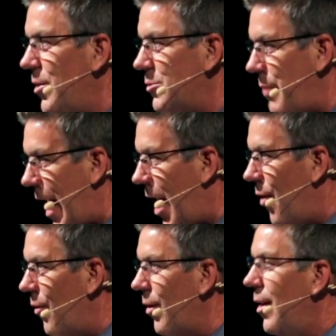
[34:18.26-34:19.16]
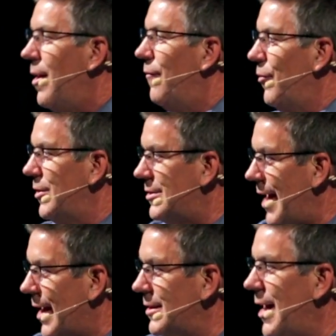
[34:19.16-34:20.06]
his power for the
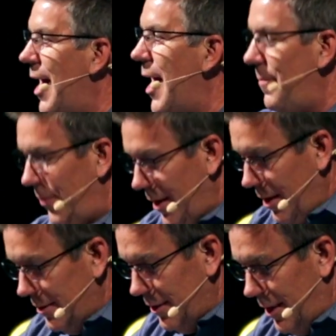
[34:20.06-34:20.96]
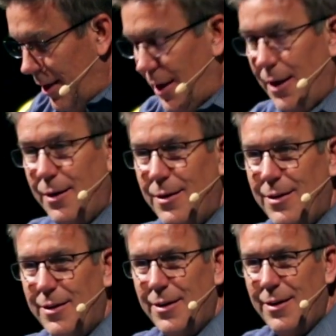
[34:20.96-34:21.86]
second time to Gideon.
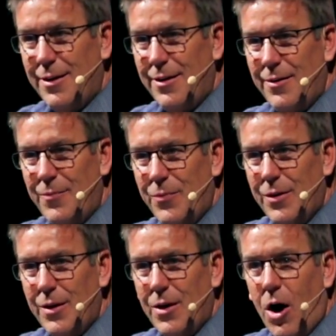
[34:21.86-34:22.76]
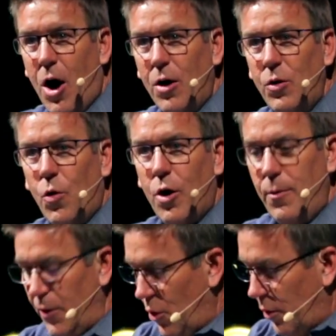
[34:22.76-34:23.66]
Our
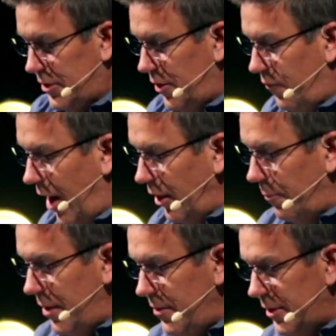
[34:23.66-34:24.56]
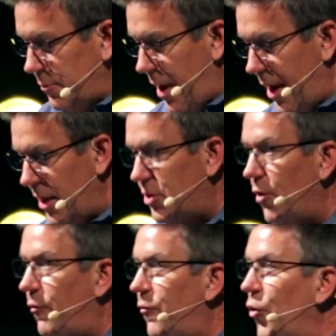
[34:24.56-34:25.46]
Lord was developing this man into
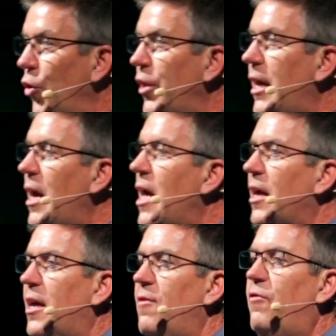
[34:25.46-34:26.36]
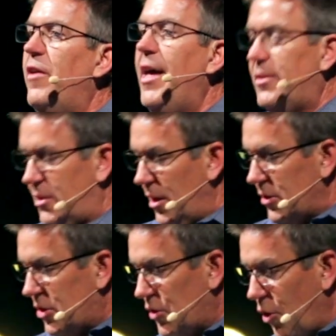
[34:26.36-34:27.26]
a fully convinced
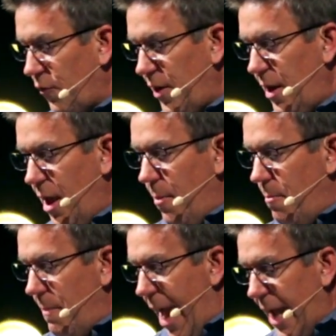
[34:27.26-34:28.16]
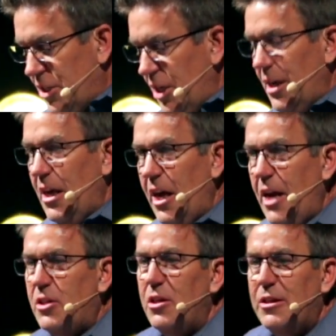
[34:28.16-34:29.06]
servant, matching
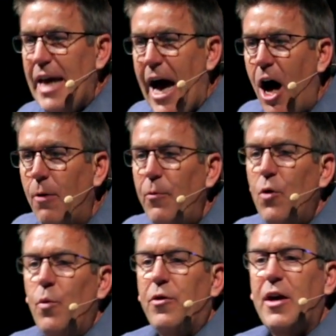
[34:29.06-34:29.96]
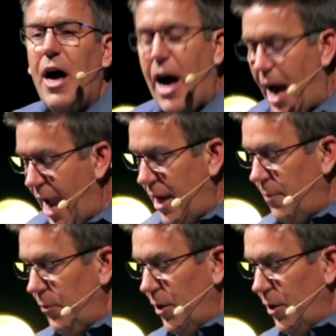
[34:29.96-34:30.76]
each doubt with kind